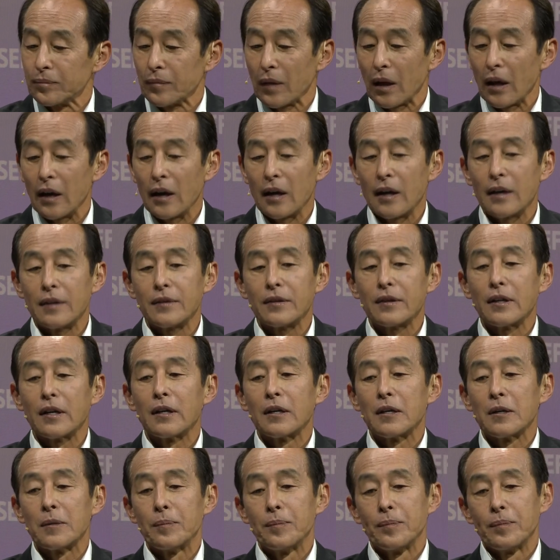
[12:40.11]
And
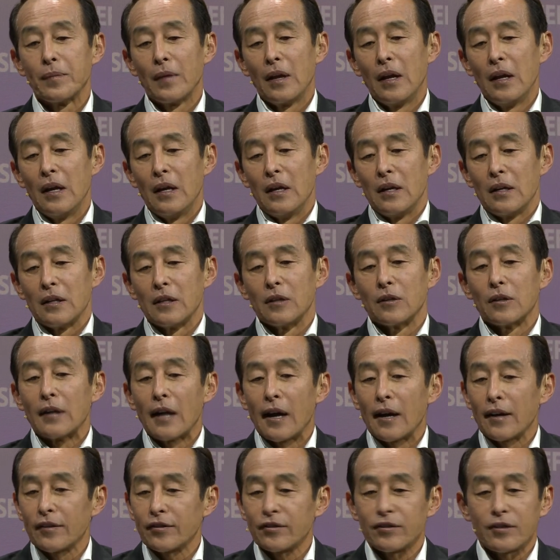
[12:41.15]
um, you know,
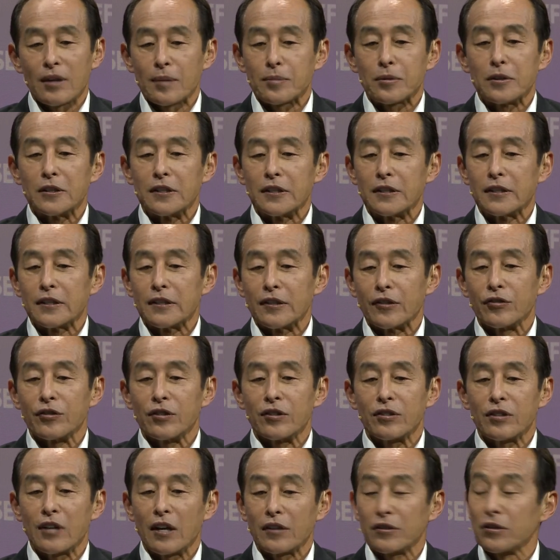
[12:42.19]
last several years,
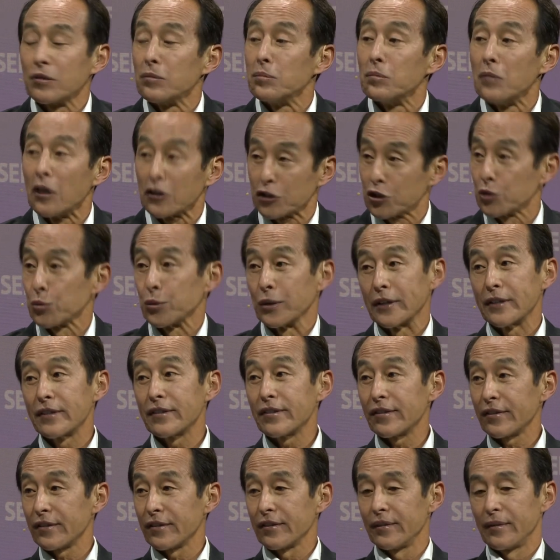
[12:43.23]
it's gotten much
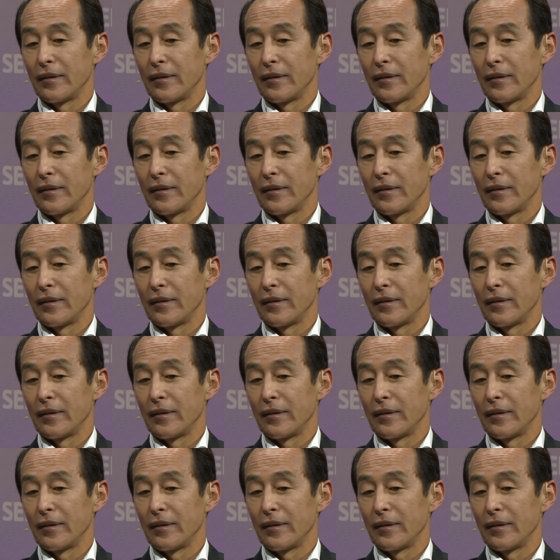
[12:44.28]
worse.